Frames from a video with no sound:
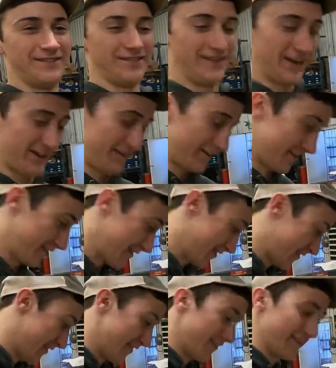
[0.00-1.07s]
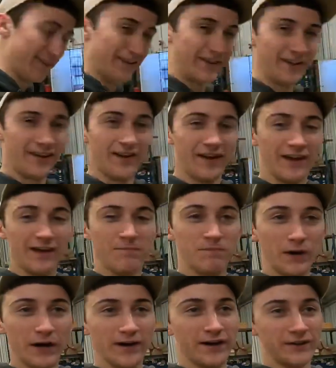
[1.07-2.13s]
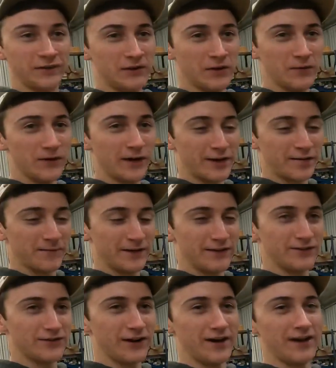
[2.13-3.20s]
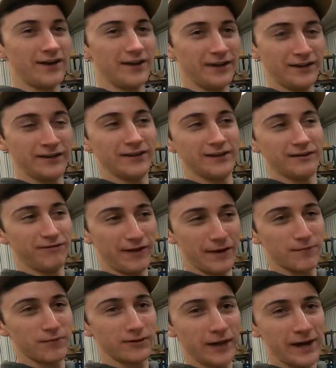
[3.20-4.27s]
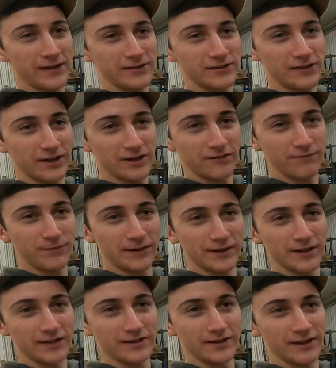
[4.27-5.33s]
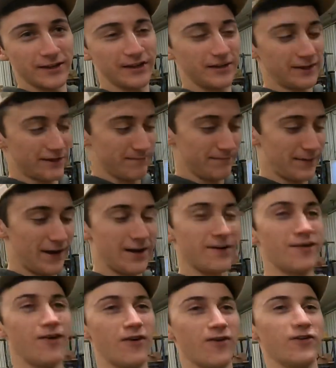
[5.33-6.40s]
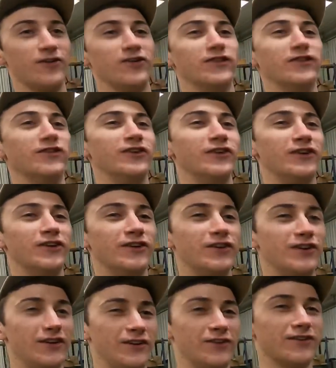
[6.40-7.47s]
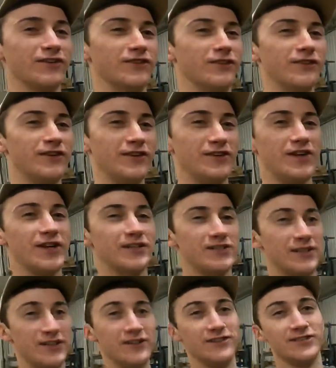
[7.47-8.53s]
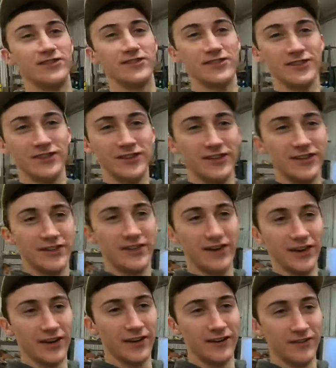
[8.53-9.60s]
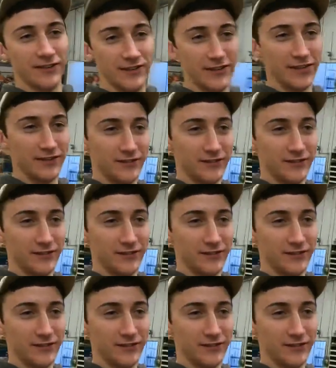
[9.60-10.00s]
Yes. But I don't recommend eating the fiberglass stuff because, like, it might harden in your intestines, and then